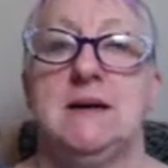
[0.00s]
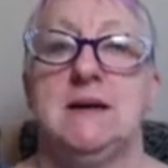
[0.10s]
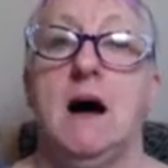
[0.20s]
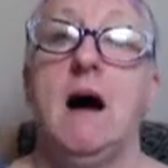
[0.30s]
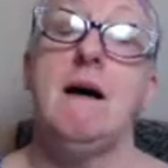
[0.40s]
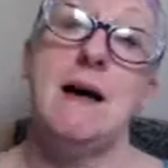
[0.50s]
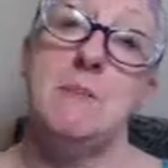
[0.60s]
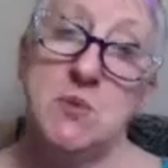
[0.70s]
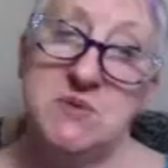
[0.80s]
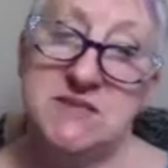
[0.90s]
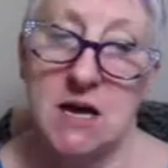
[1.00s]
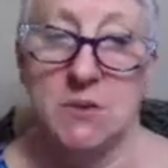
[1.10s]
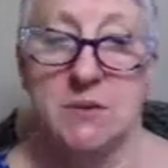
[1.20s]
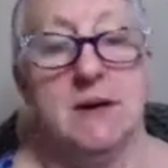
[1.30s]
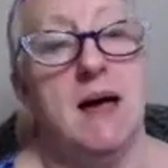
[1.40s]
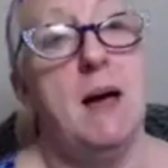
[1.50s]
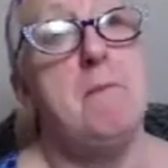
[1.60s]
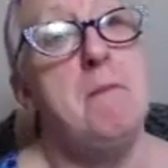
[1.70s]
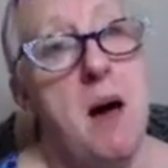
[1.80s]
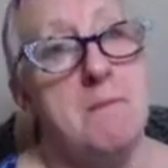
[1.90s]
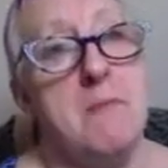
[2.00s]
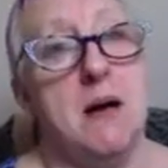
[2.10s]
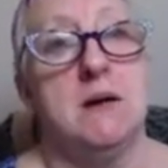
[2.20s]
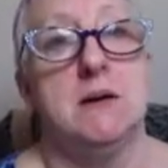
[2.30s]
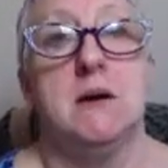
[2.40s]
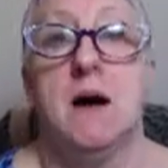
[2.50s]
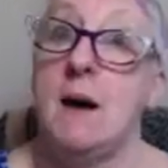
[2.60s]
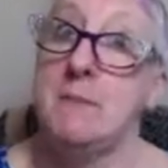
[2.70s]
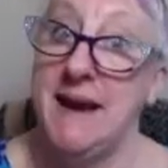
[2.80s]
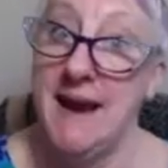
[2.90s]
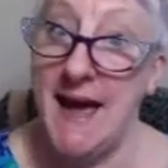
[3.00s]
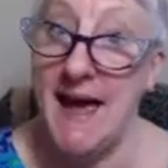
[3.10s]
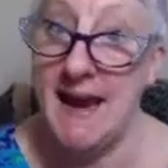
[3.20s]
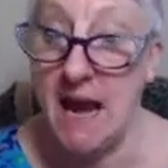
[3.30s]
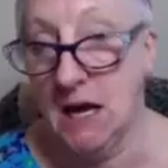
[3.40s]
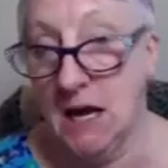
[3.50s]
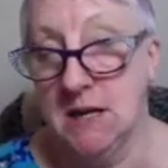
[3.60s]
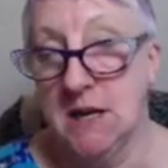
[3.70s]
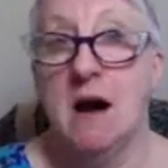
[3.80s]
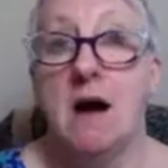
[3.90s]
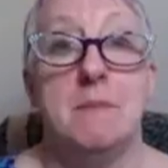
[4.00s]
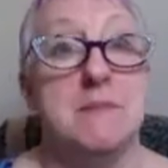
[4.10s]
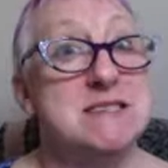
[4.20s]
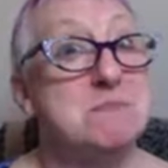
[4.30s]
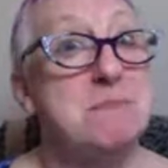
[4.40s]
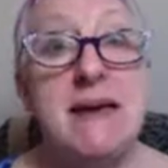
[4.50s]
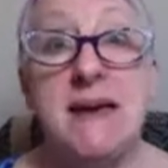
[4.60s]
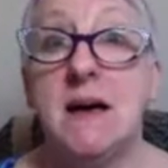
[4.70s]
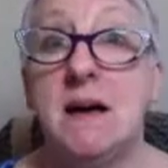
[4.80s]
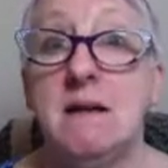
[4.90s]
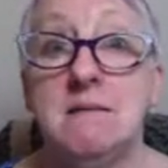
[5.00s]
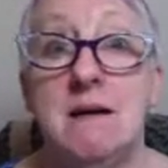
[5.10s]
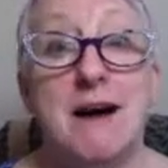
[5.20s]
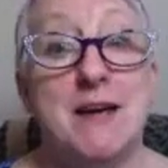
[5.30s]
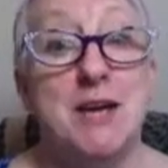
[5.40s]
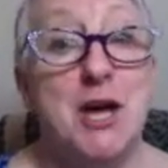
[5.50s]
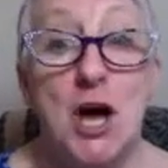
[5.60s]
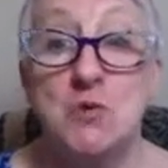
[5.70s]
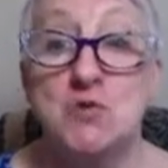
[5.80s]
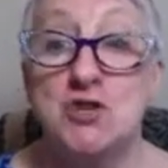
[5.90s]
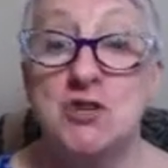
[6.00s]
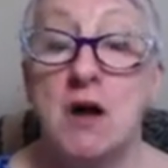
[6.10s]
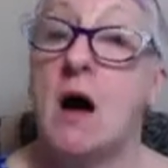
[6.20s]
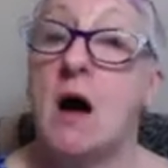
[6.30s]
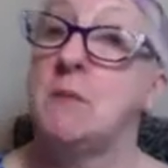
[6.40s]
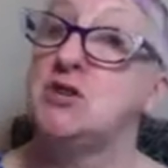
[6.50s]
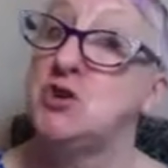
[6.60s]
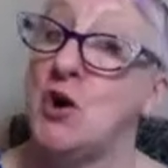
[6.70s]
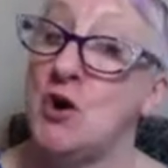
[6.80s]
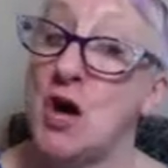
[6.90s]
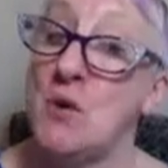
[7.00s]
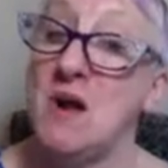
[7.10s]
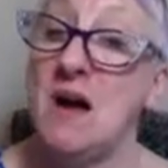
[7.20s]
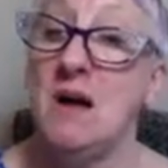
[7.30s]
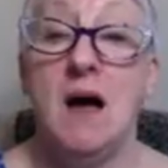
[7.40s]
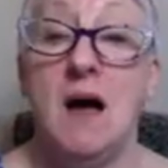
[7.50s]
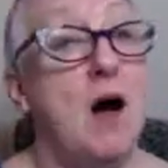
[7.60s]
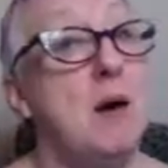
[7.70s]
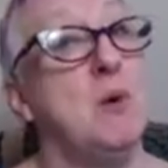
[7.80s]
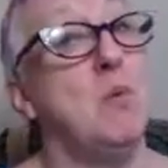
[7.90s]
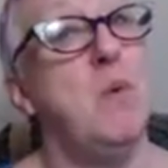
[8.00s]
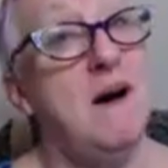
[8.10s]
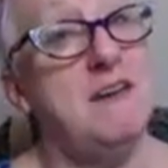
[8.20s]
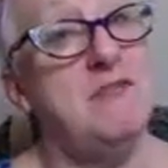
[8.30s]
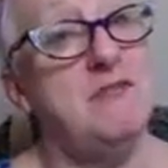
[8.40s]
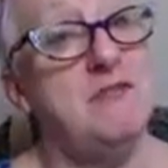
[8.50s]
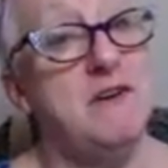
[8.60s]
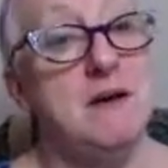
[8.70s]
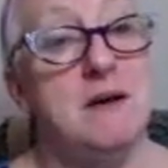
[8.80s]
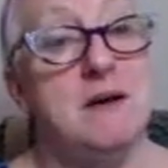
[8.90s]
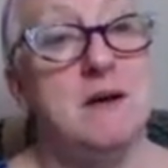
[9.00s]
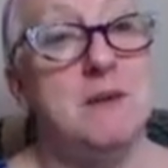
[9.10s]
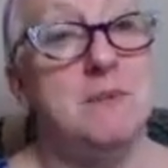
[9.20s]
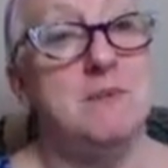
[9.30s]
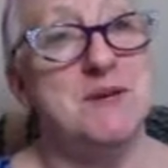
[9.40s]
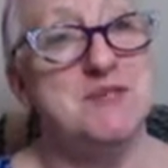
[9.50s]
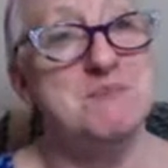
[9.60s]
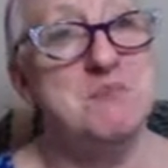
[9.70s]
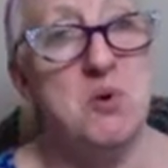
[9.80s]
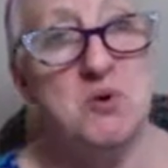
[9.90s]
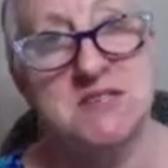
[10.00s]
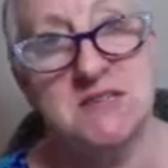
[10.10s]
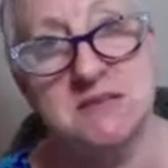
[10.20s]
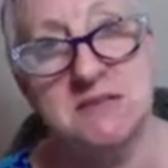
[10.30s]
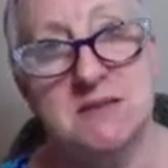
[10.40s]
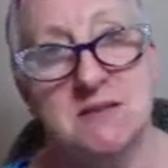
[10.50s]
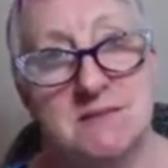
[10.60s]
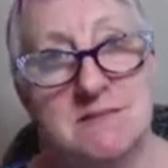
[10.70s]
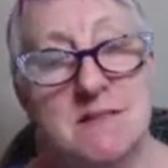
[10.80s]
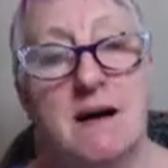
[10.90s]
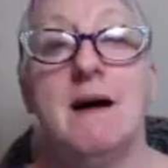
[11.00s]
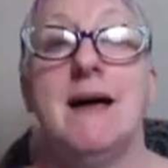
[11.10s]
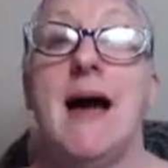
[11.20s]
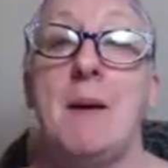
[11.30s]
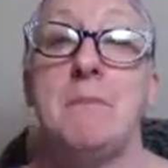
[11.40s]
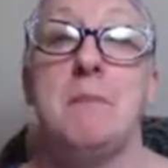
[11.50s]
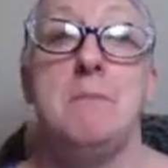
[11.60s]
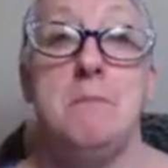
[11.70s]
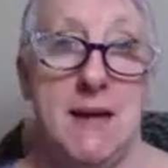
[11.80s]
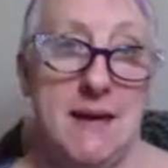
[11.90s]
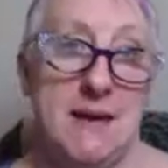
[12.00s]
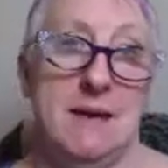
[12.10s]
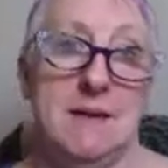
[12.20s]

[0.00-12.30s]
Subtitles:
I am also a mum. I'm a nan. I am a speaker. I coach. I'm a dog owner. I'm a wife. But most important, I am me.